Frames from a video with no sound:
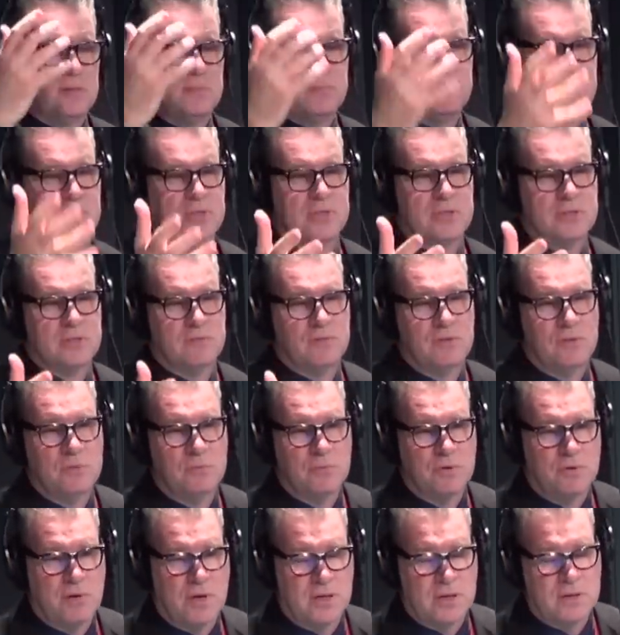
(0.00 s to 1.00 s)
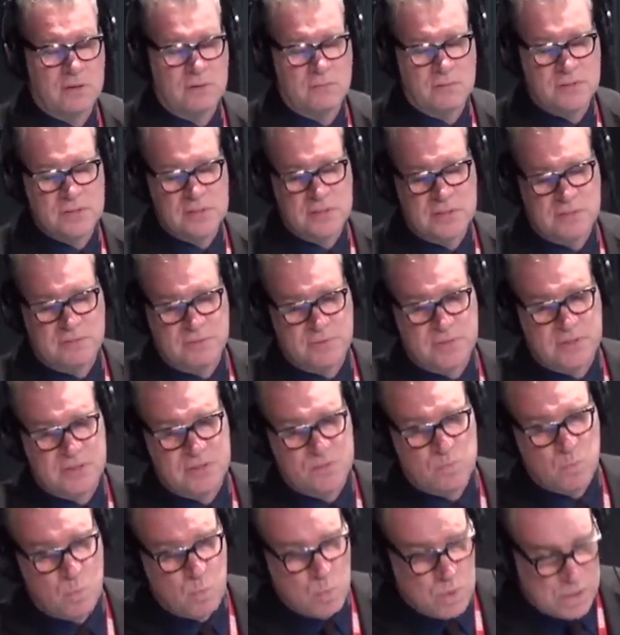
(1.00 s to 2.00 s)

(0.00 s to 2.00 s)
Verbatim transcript: in the person of Ewan McGregor, who is in love with his